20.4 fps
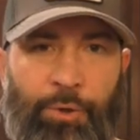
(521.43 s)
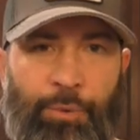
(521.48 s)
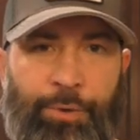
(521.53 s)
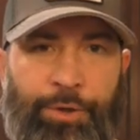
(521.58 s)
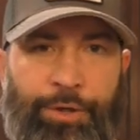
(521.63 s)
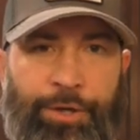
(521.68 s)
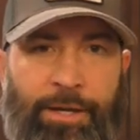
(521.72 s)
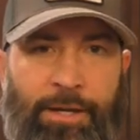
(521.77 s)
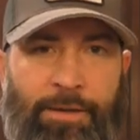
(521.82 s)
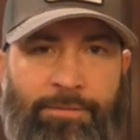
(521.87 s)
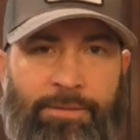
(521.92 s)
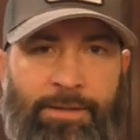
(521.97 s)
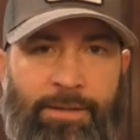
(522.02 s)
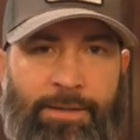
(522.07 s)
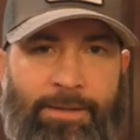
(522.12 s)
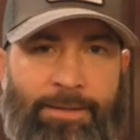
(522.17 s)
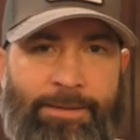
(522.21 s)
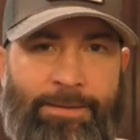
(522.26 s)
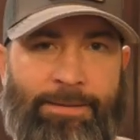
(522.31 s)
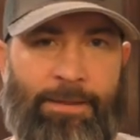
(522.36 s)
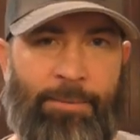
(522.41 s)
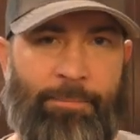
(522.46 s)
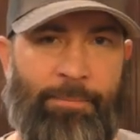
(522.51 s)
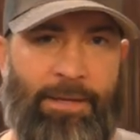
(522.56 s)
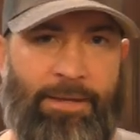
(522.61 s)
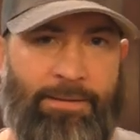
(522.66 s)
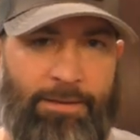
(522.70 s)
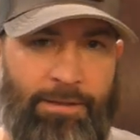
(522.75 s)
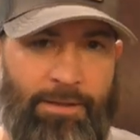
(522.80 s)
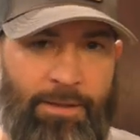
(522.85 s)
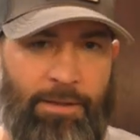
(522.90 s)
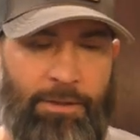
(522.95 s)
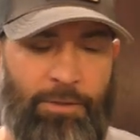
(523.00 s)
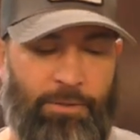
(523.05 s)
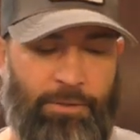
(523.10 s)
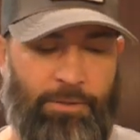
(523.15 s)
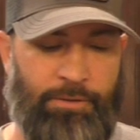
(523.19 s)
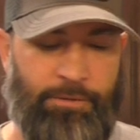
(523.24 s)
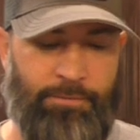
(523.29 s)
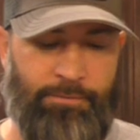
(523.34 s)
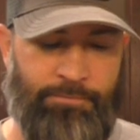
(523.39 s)
we're gonna have to get back
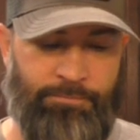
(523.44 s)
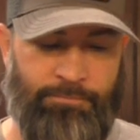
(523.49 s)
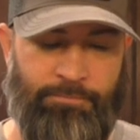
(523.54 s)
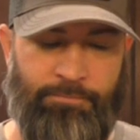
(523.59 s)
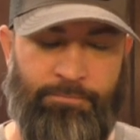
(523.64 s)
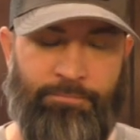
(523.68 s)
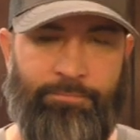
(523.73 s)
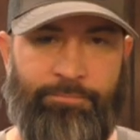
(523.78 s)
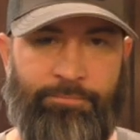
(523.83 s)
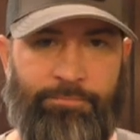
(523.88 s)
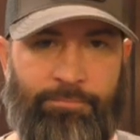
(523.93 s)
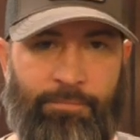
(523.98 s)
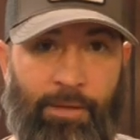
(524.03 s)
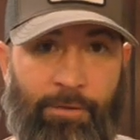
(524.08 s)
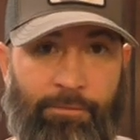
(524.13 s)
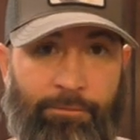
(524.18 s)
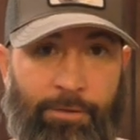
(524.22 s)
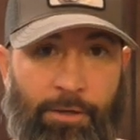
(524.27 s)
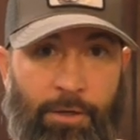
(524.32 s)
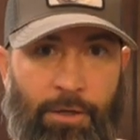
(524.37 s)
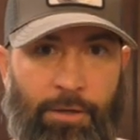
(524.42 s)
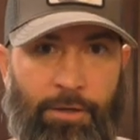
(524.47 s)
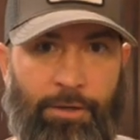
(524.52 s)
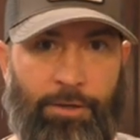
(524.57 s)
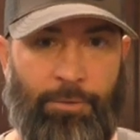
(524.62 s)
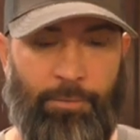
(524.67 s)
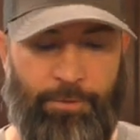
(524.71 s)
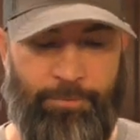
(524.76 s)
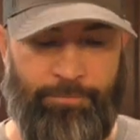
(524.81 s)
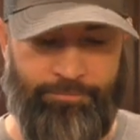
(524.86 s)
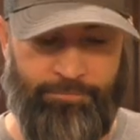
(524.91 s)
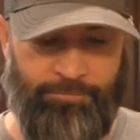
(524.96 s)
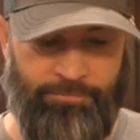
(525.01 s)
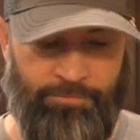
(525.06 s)
together and figure out a new one.